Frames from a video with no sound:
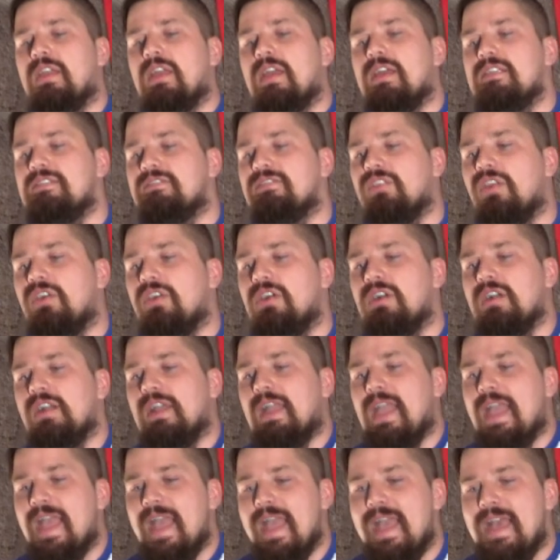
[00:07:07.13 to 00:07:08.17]
as long
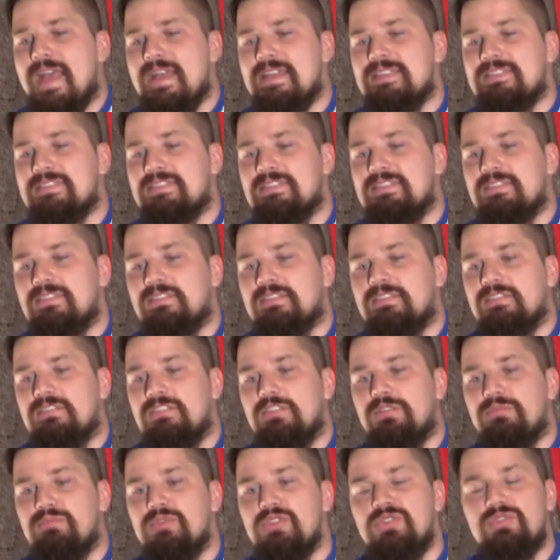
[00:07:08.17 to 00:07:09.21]
as
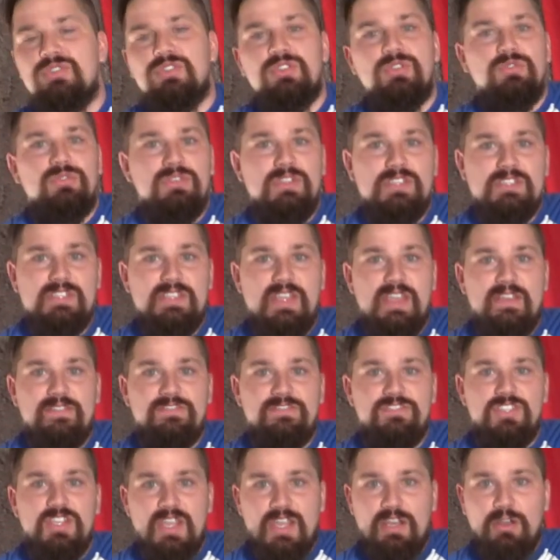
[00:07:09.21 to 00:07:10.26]
your Mewtwo doesn't have
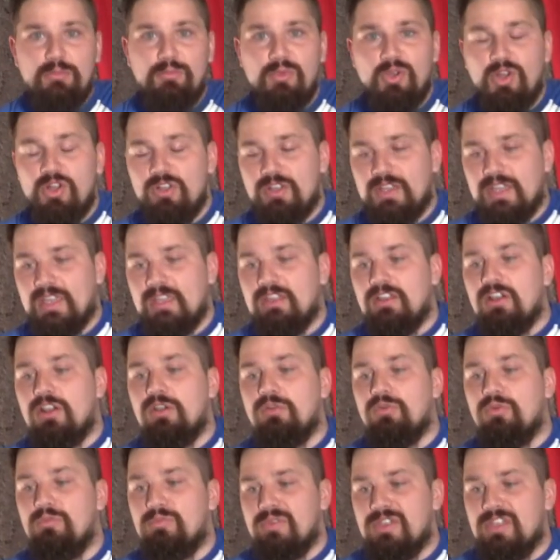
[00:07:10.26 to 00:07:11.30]
Shadow Ball, Gengar
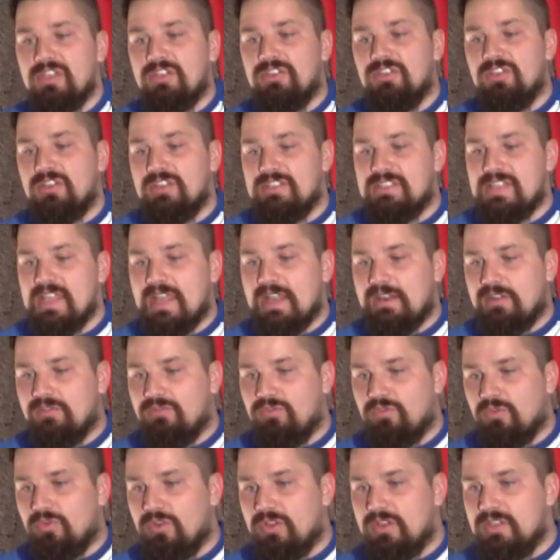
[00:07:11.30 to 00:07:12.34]
will be a good attacker
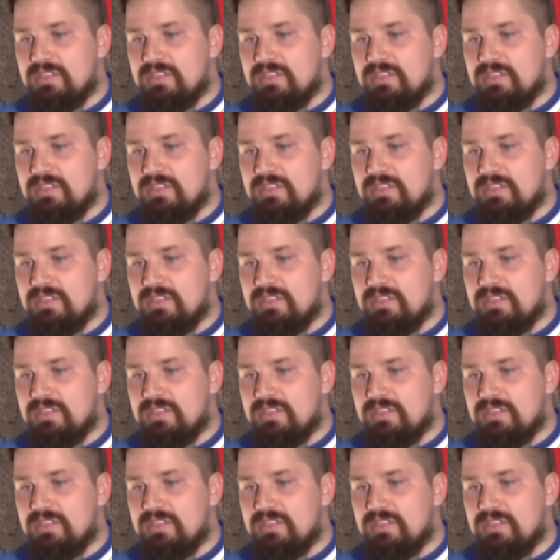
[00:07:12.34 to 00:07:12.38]
for it.